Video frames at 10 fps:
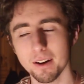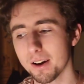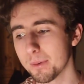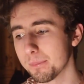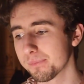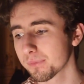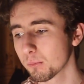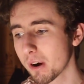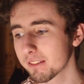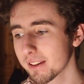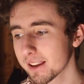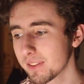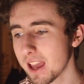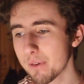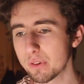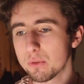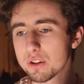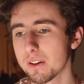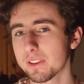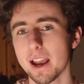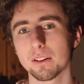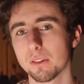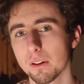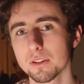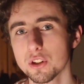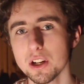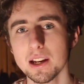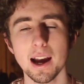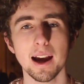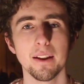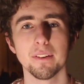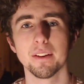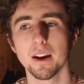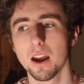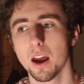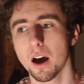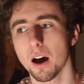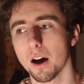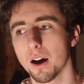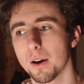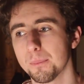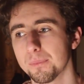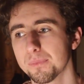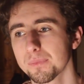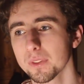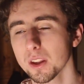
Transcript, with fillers: um, where it's like the evolution of technology and um,